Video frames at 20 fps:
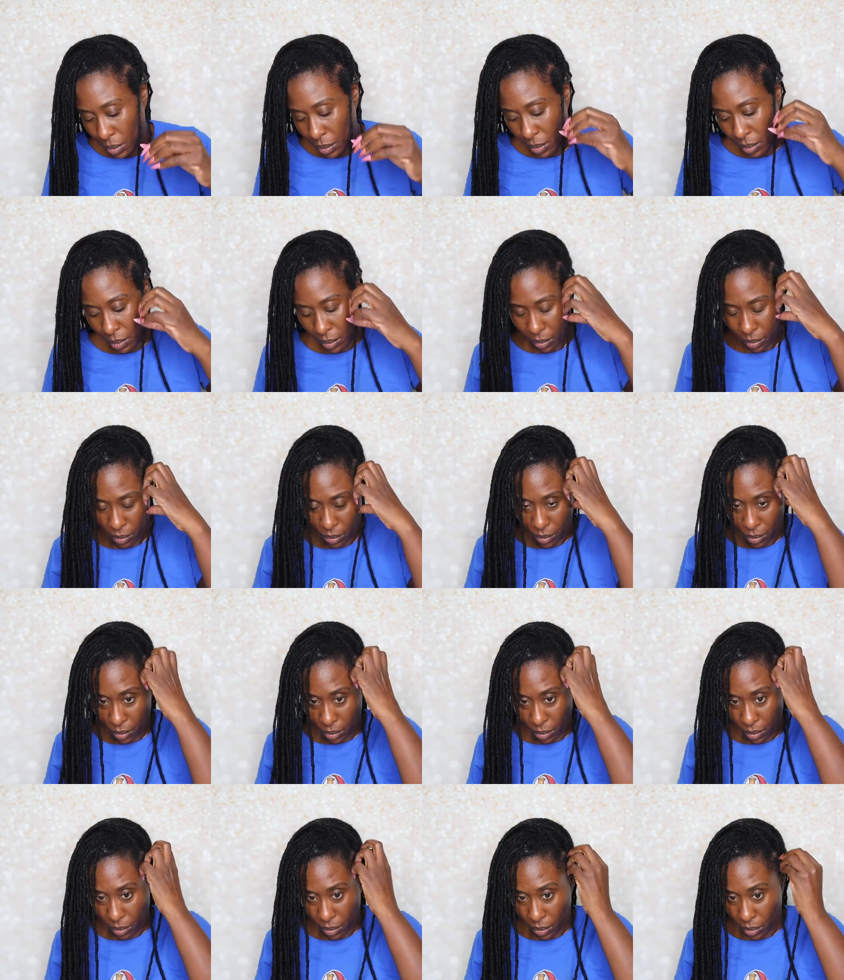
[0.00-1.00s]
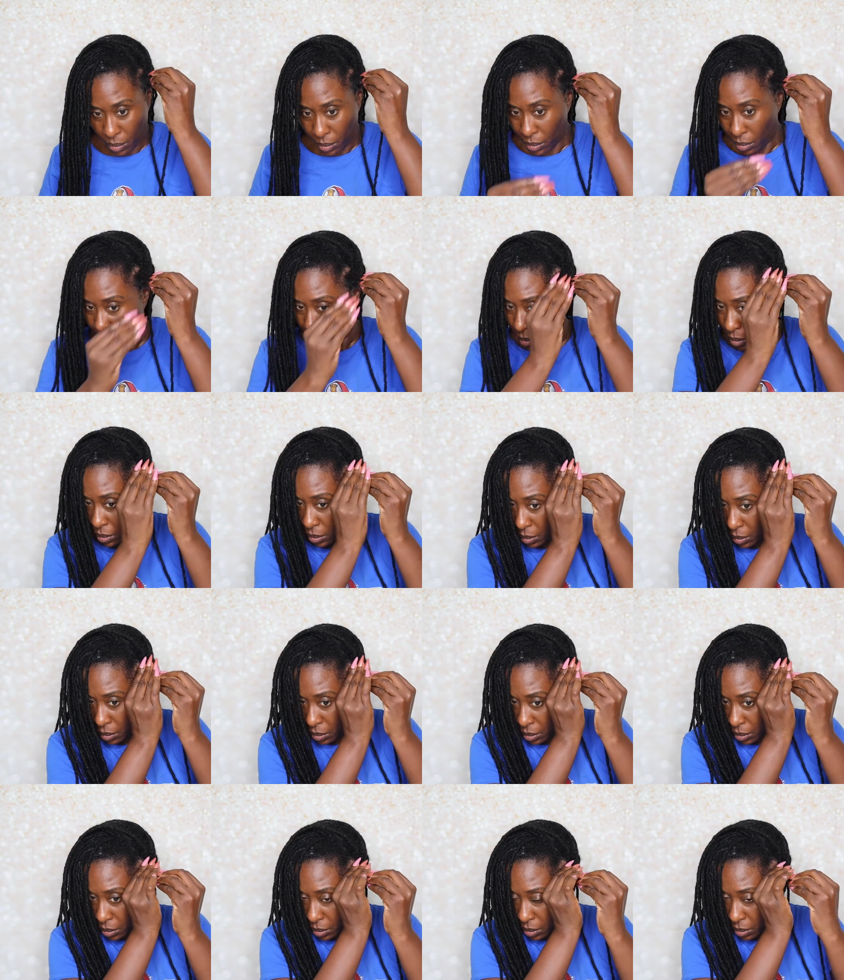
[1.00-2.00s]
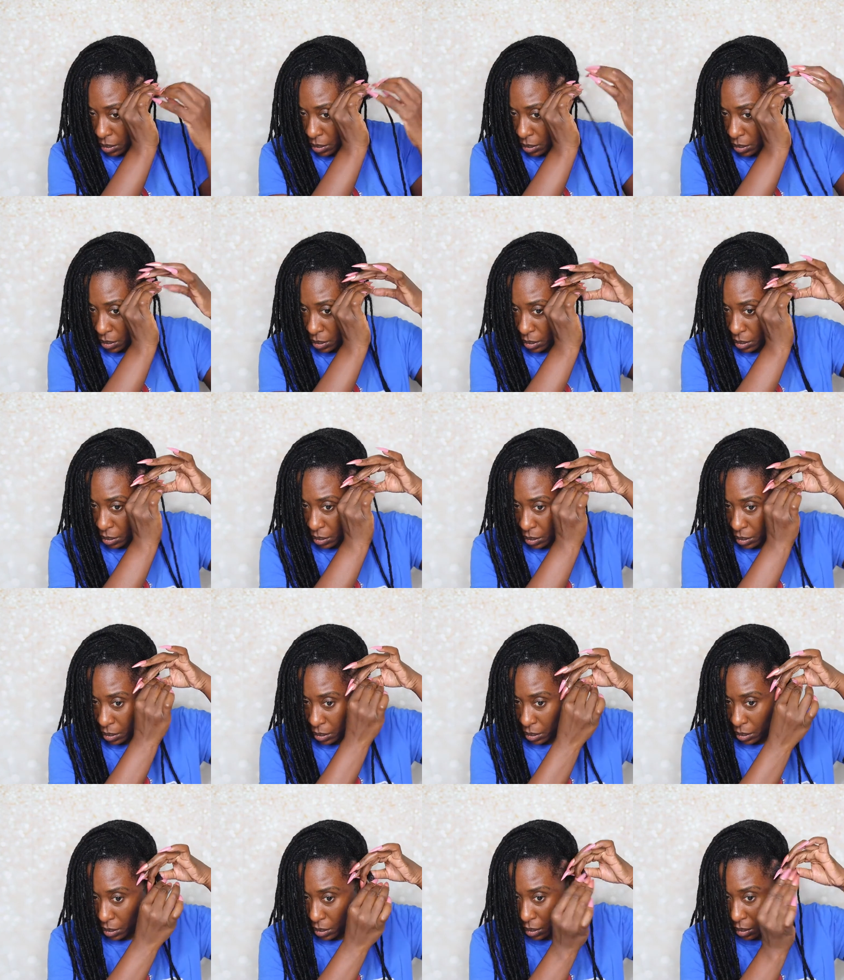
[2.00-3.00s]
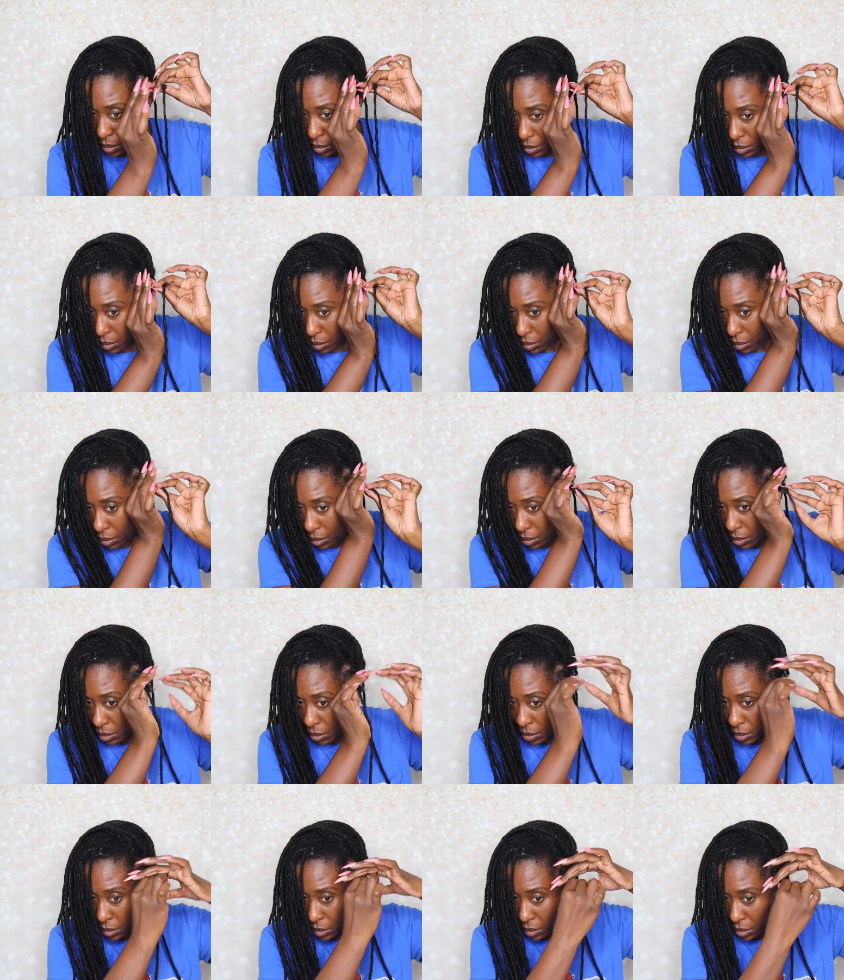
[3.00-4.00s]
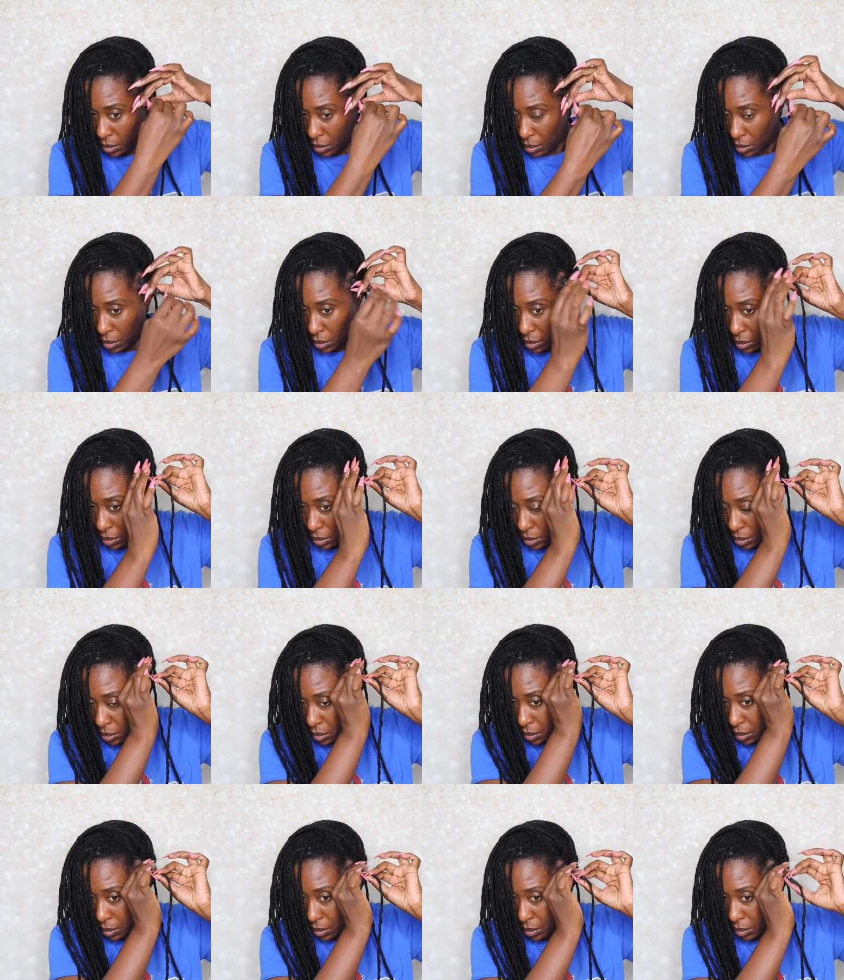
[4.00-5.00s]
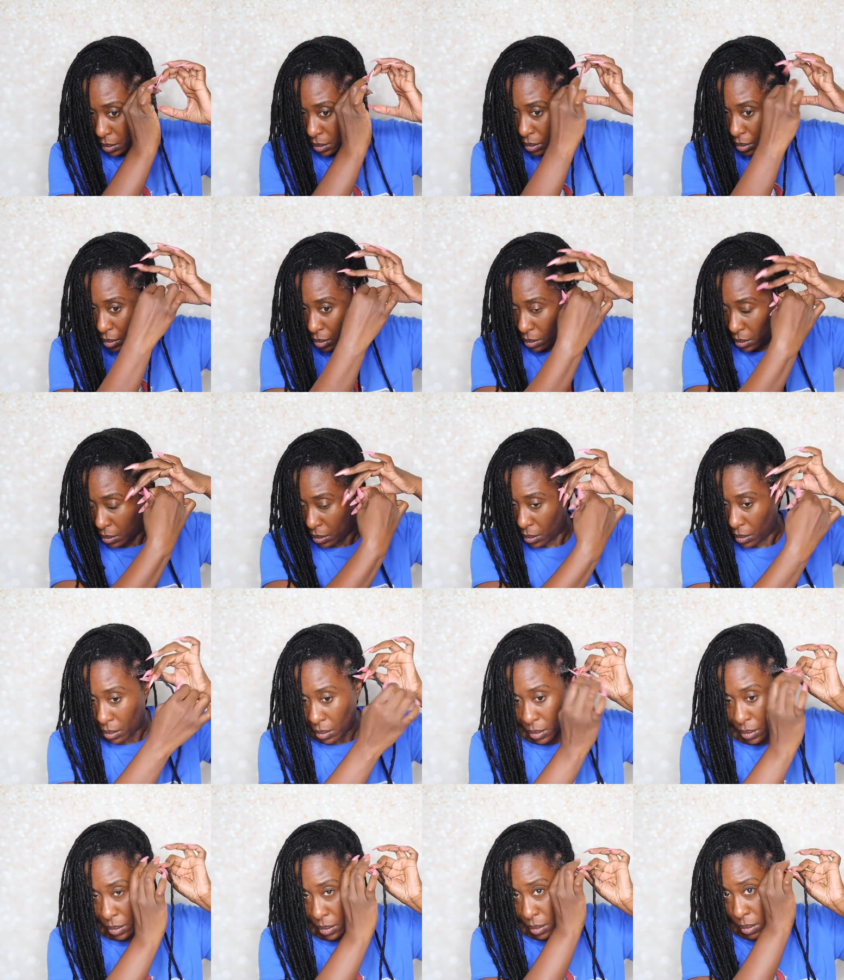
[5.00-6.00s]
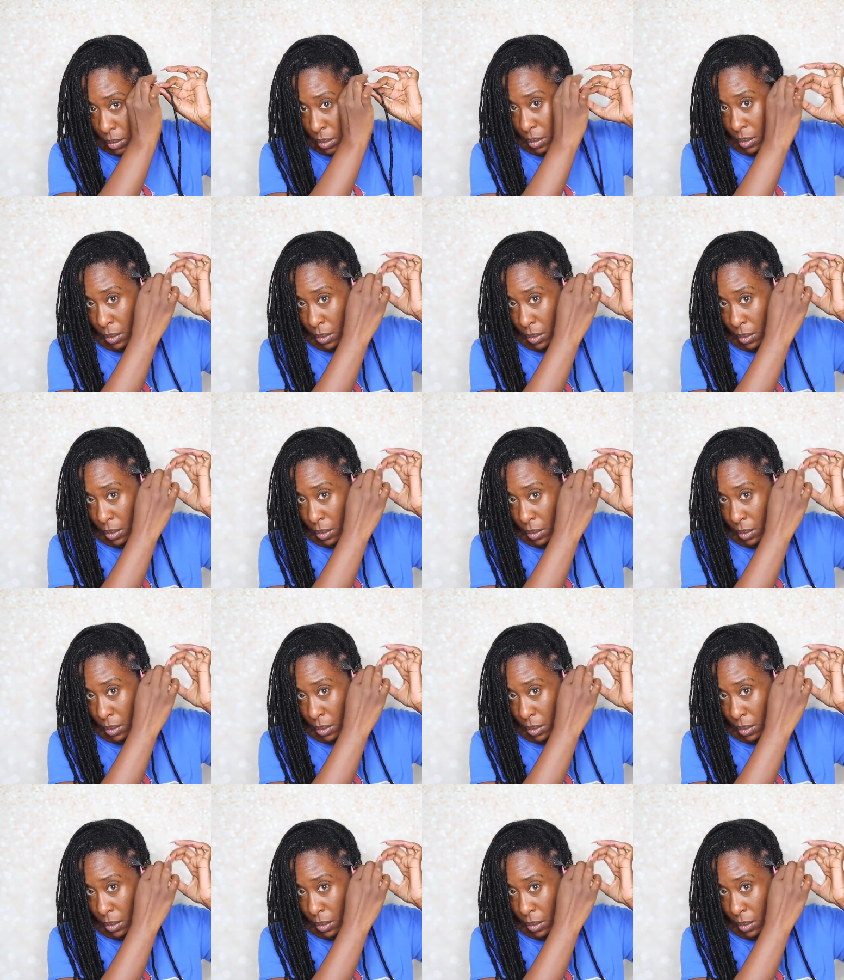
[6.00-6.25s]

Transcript: No one is speaking in this clip.